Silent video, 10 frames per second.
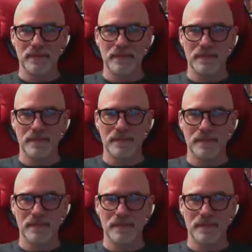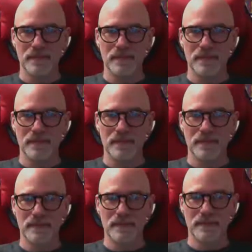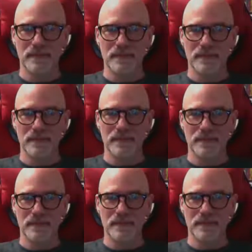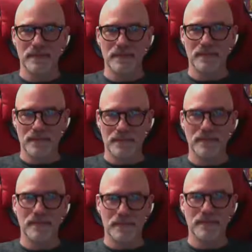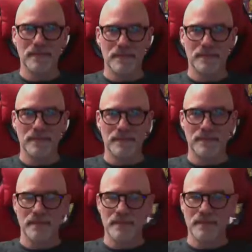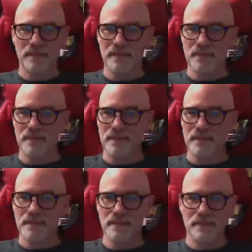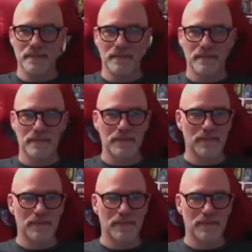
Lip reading: The person shown says nothing.